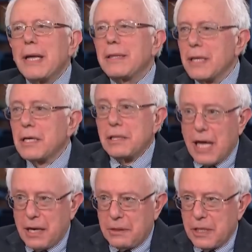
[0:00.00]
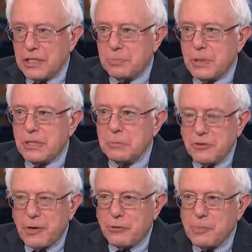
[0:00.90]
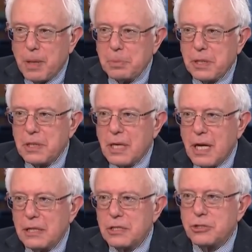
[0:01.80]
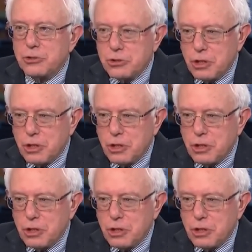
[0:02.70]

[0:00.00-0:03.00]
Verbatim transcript: might think a lot of things, but some of our Republican colleagues